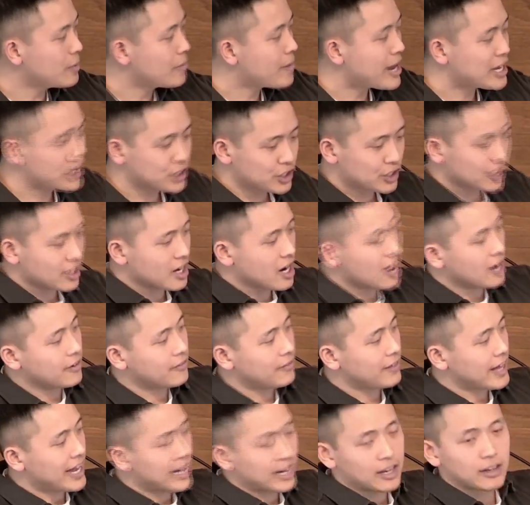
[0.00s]
measure
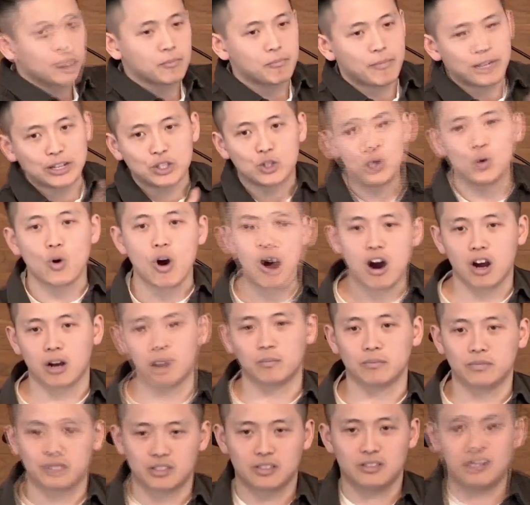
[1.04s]
of my 2
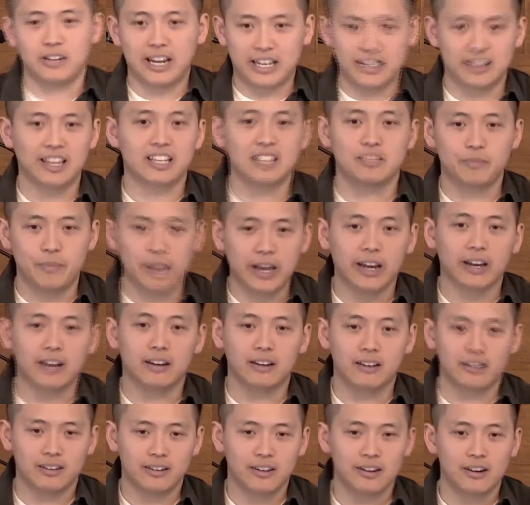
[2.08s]
arms, this big,
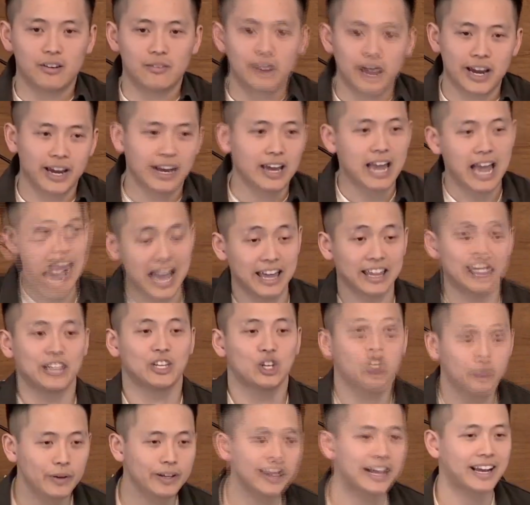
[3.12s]
right? And then
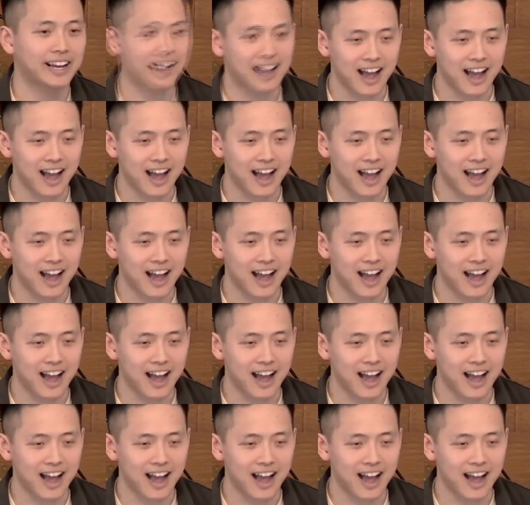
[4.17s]
you'd be like,